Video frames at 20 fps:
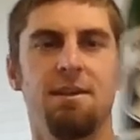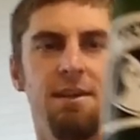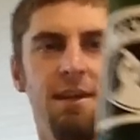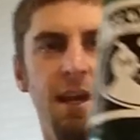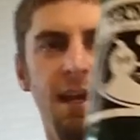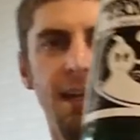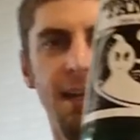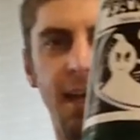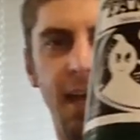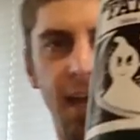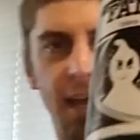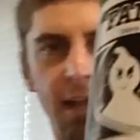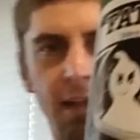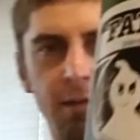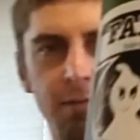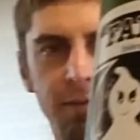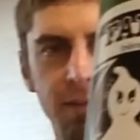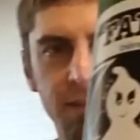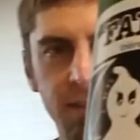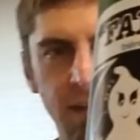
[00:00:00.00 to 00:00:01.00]
I had a hell
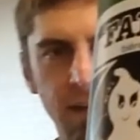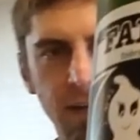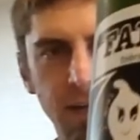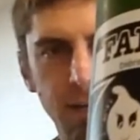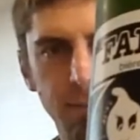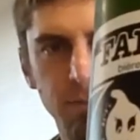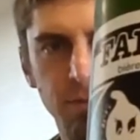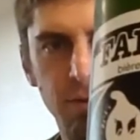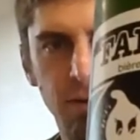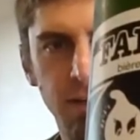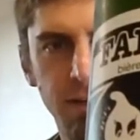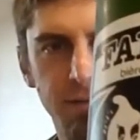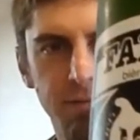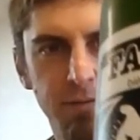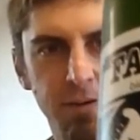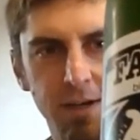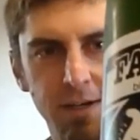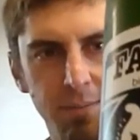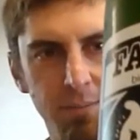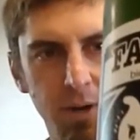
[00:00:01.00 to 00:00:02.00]
of a time trying to
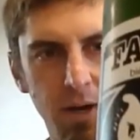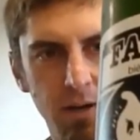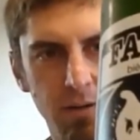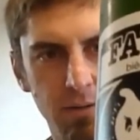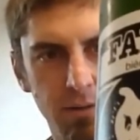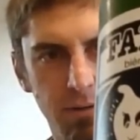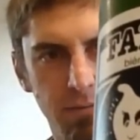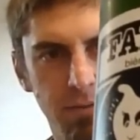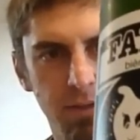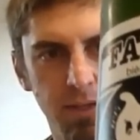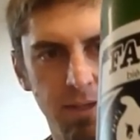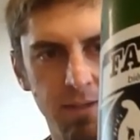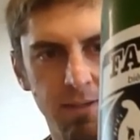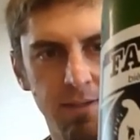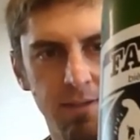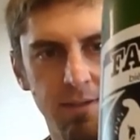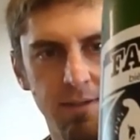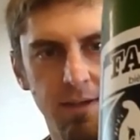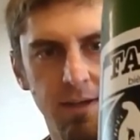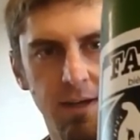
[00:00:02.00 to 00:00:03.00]
find a bottle of
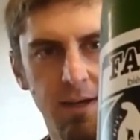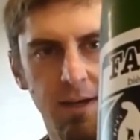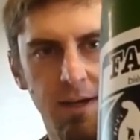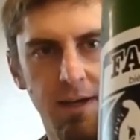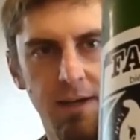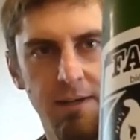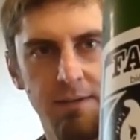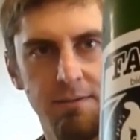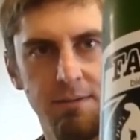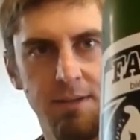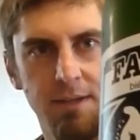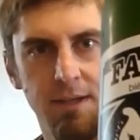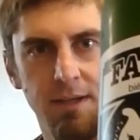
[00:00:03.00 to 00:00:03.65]
this. Uh,